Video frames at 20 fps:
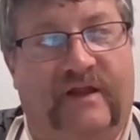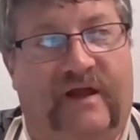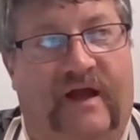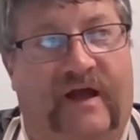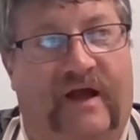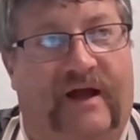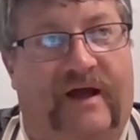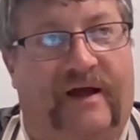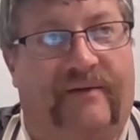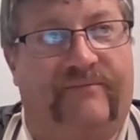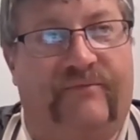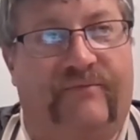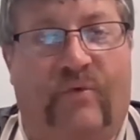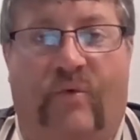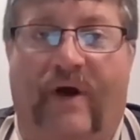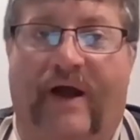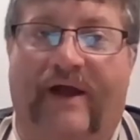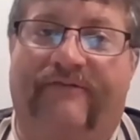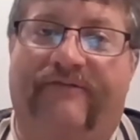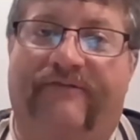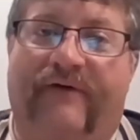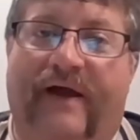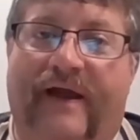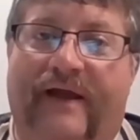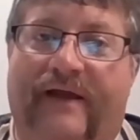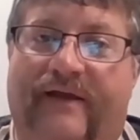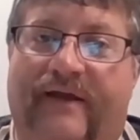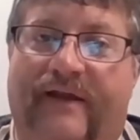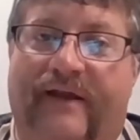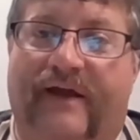Um,
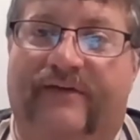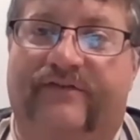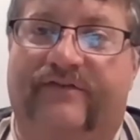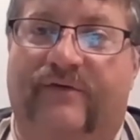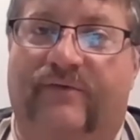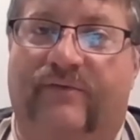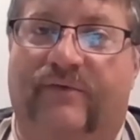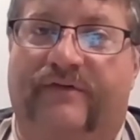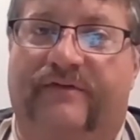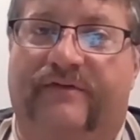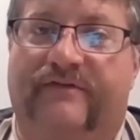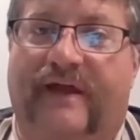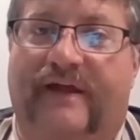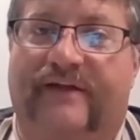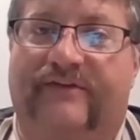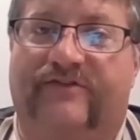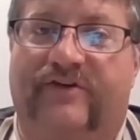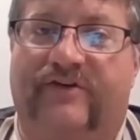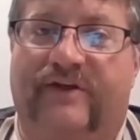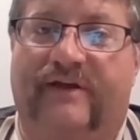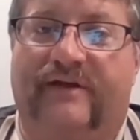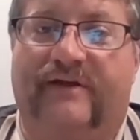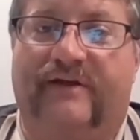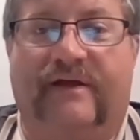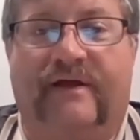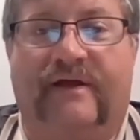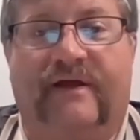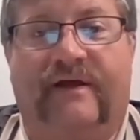Wi-Fi connection was sketchy.